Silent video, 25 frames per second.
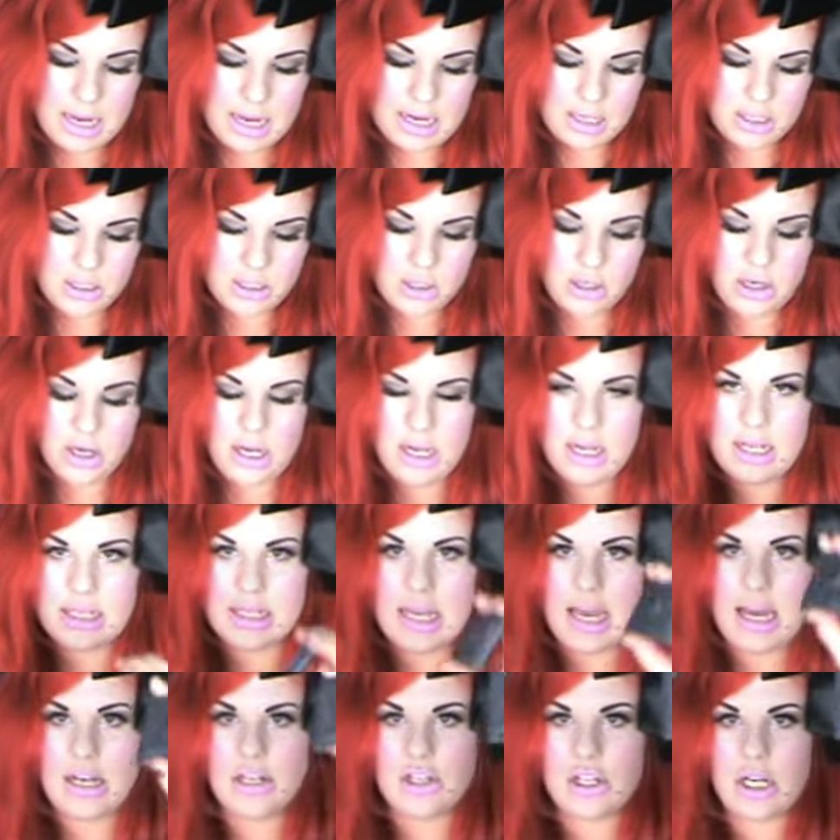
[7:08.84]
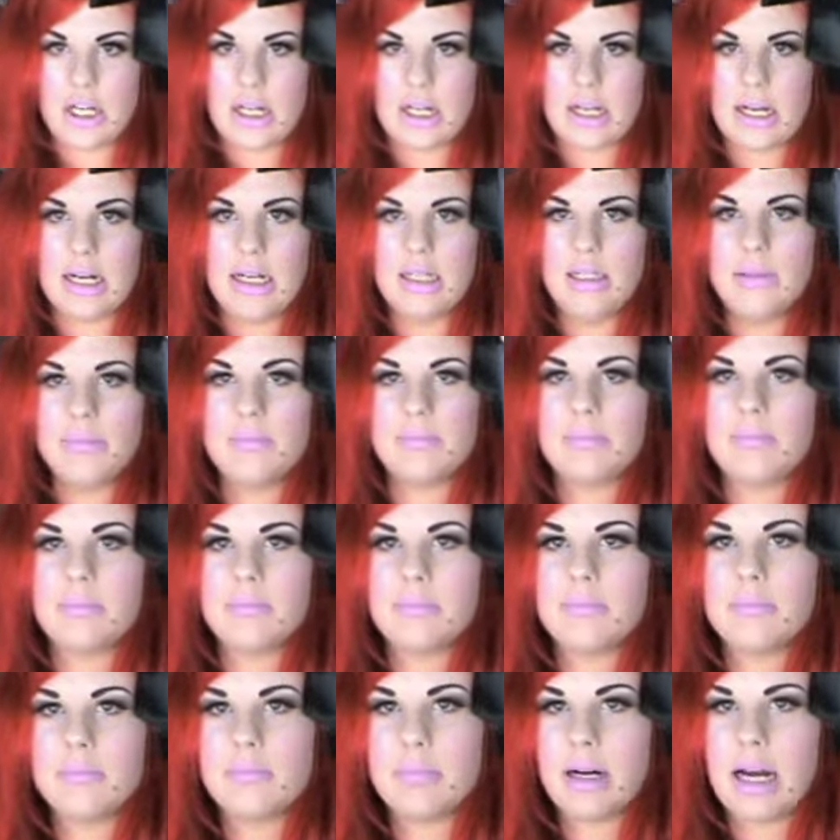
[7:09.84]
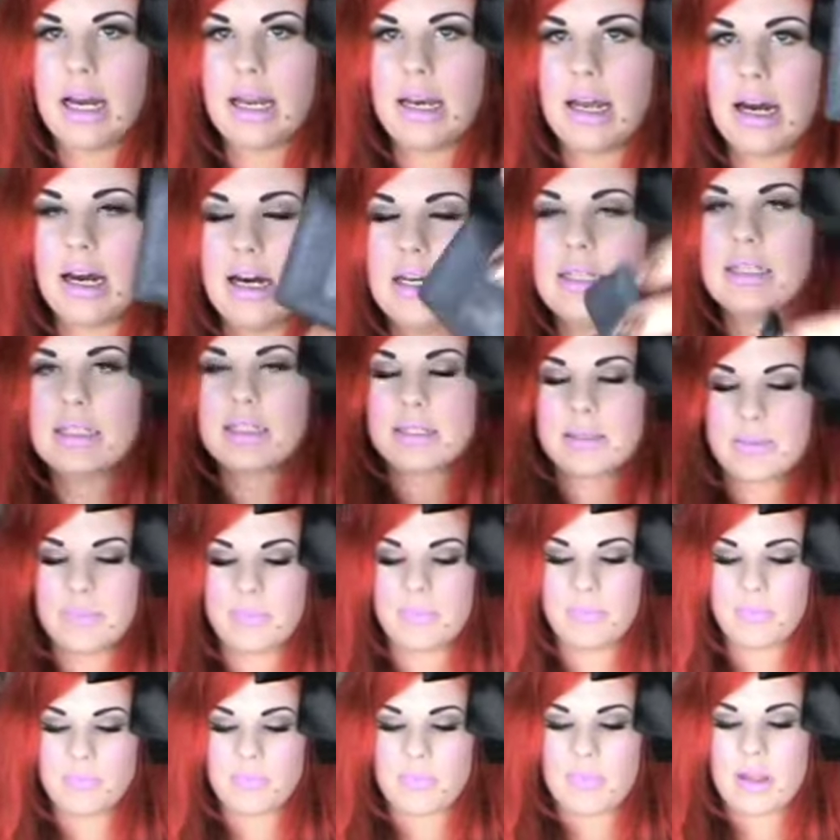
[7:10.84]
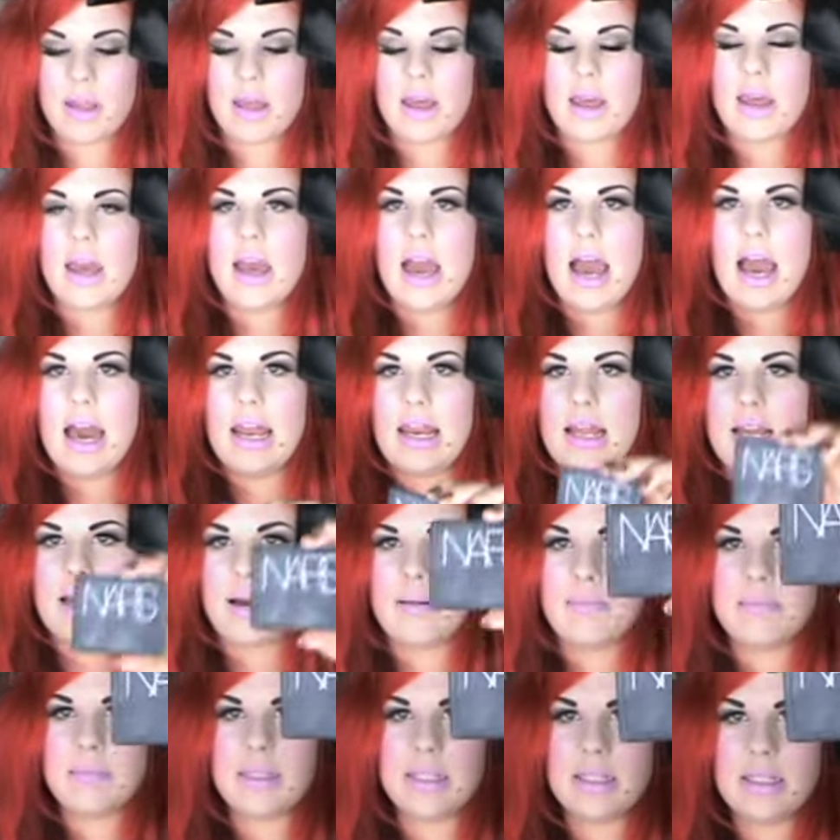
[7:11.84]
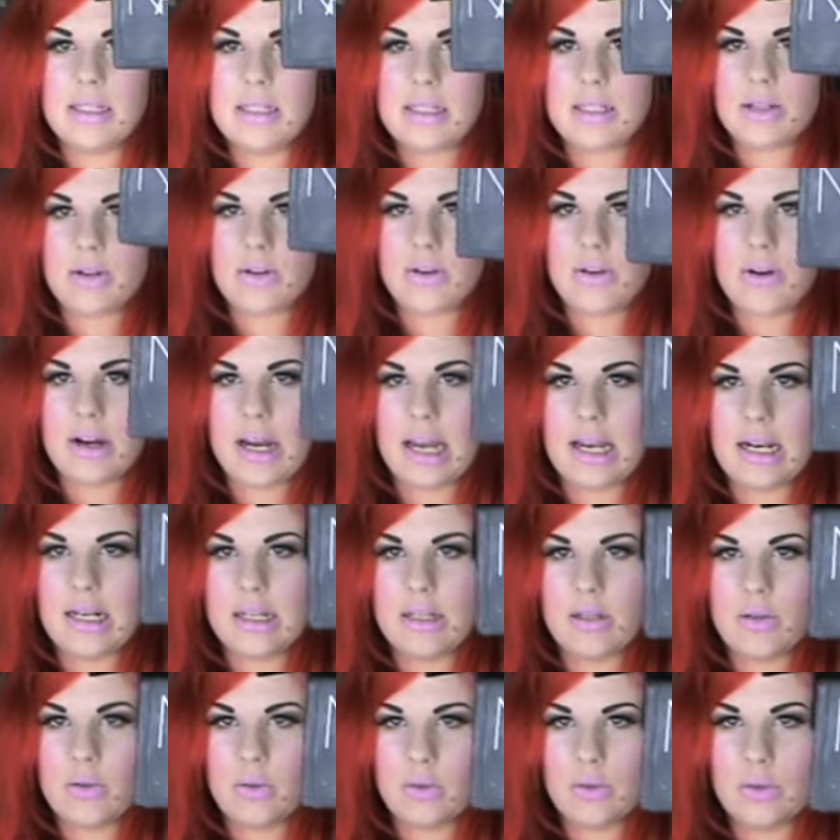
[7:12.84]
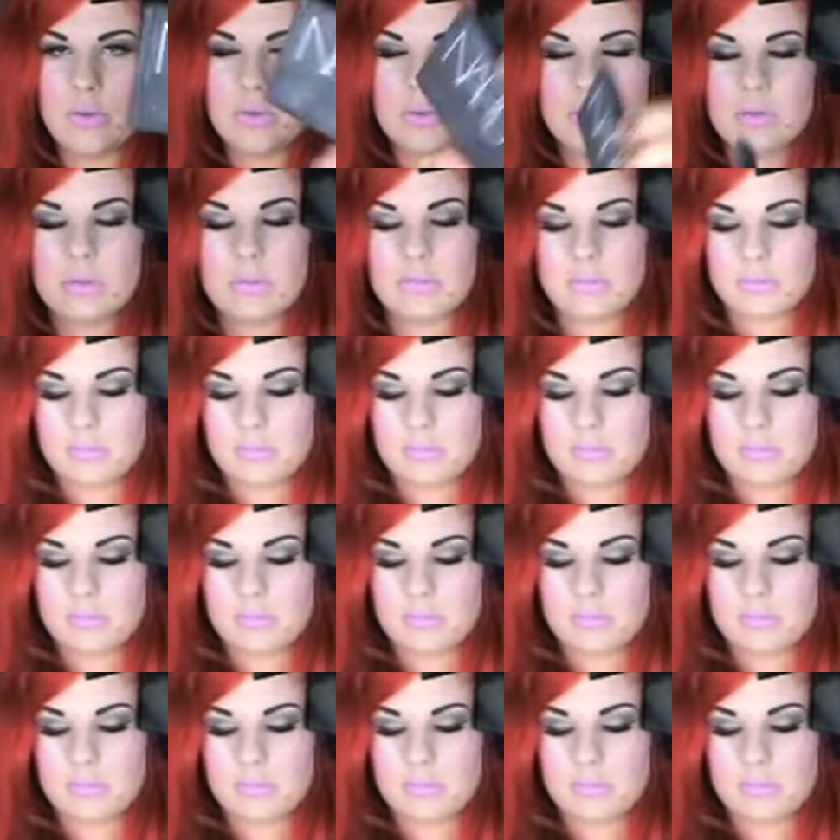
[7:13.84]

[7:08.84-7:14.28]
back to is Angelika by NARS, and it comes in this great little